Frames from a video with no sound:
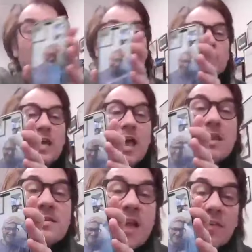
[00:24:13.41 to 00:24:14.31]
And of course,
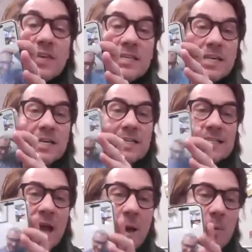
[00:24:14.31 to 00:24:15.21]
nothing's going to
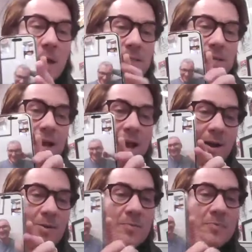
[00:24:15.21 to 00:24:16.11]
stop us
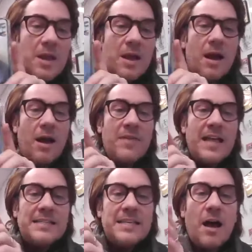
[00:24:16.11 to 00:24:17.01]
now.
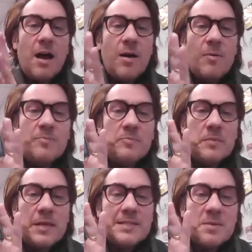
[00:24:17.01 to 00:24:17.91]
That's a
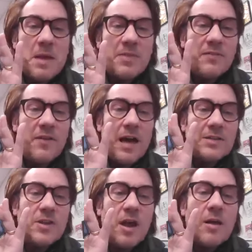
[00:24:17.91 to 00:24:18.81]
Samantha
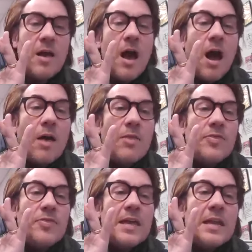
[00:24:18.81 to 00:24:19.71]
Fox song.
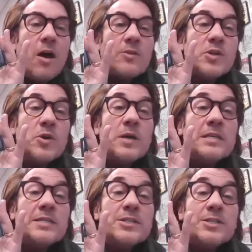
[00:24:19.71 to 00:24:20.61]
That also
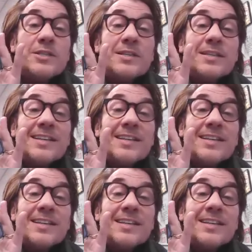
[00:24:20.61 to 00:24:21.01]
was.